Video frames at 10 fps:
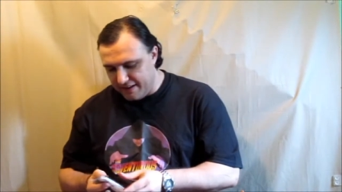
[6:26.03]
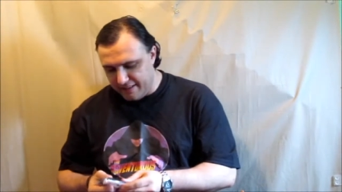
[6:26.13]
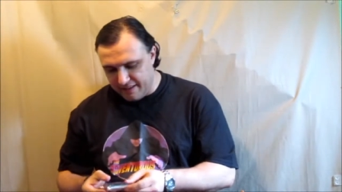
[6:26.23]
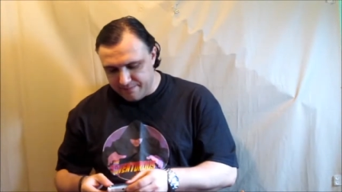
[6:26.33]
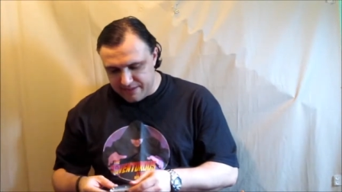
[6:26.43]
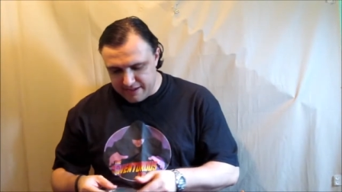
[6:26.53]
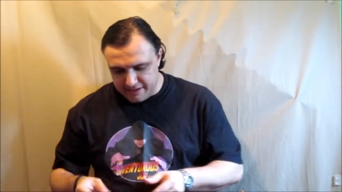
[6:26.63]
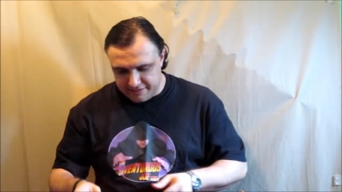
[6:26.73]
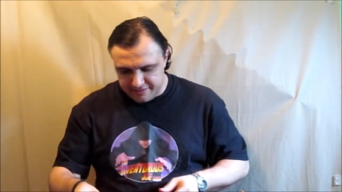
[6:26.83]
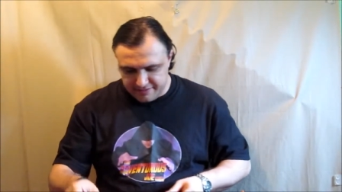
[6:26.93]
I love
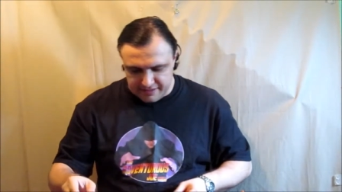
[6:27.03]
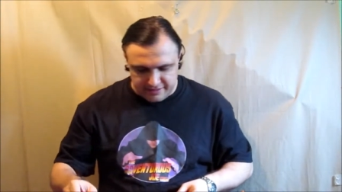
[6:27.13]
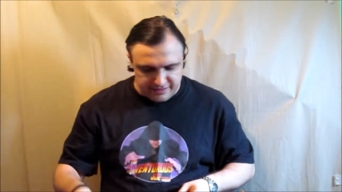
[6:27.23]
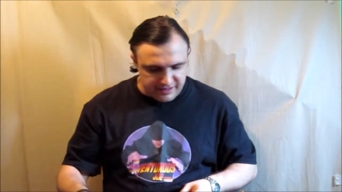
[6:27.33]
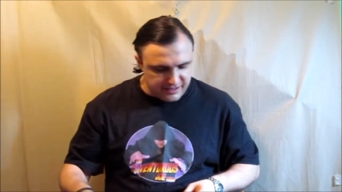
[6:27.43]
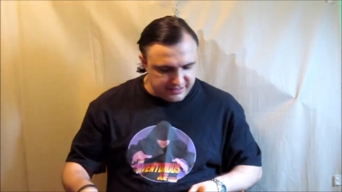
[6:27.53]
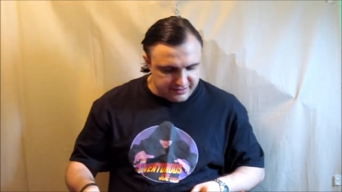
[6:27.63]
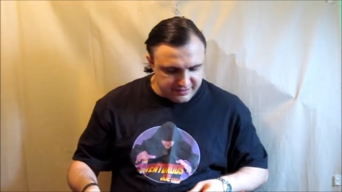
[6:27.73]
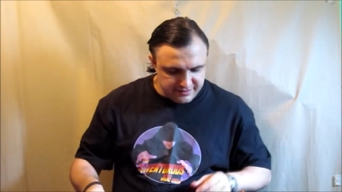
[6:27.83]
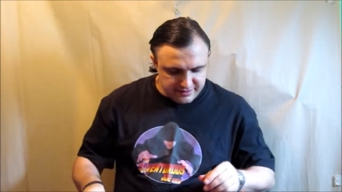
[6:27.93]
this. That's nice.